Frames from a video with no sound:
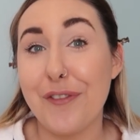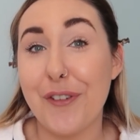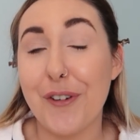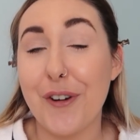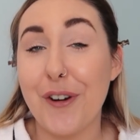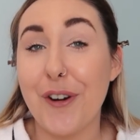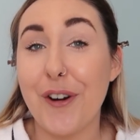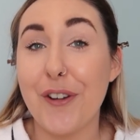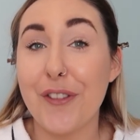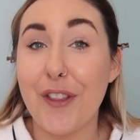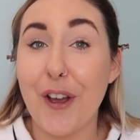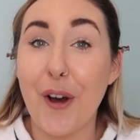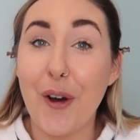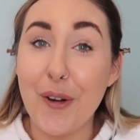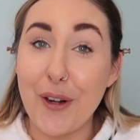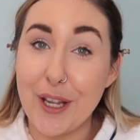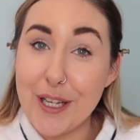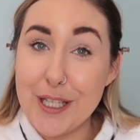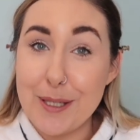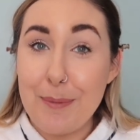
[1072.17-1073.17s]
for the
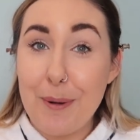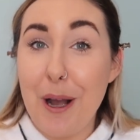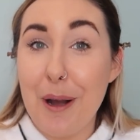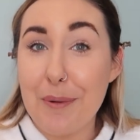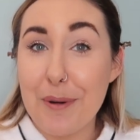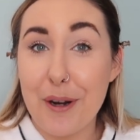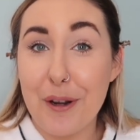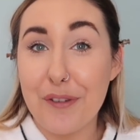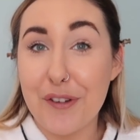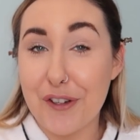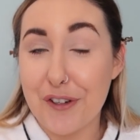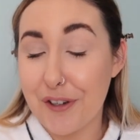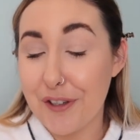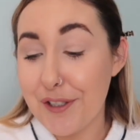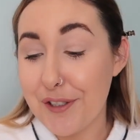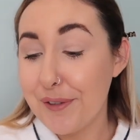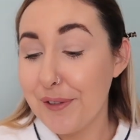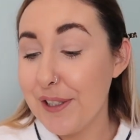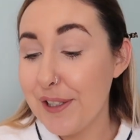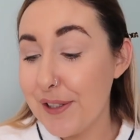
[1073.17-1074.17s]
online department of a
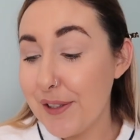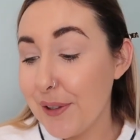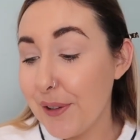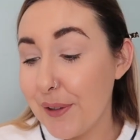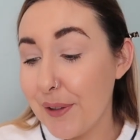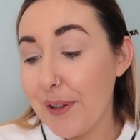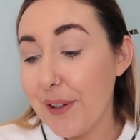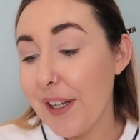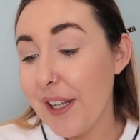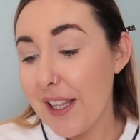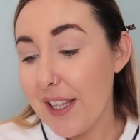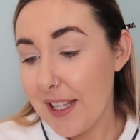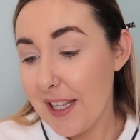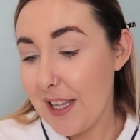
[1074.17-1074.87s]
grocery store.